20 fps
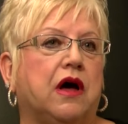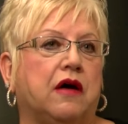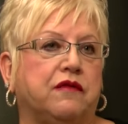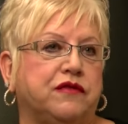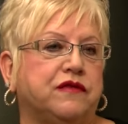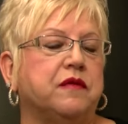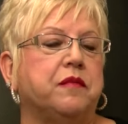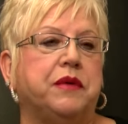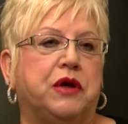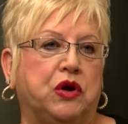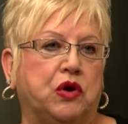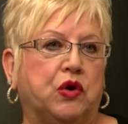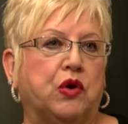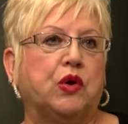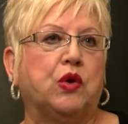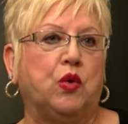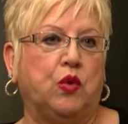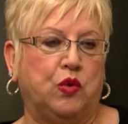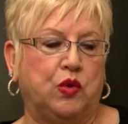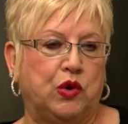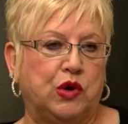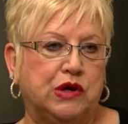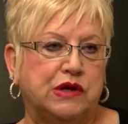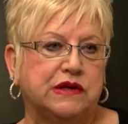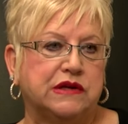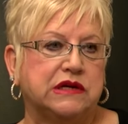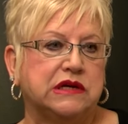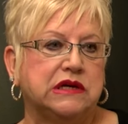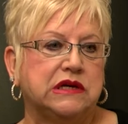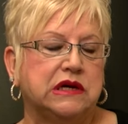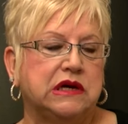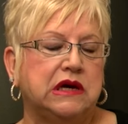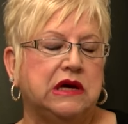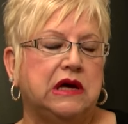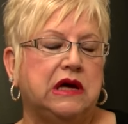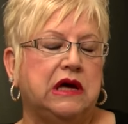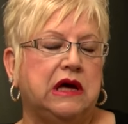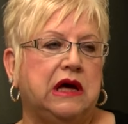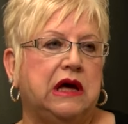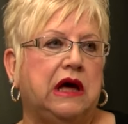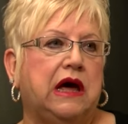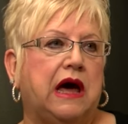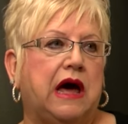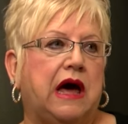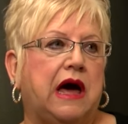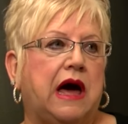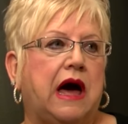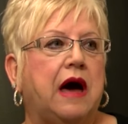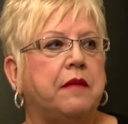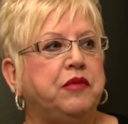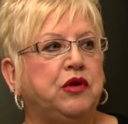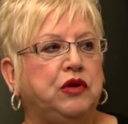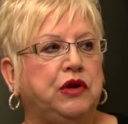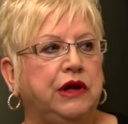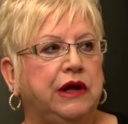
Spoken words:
of Superior Court. I believe.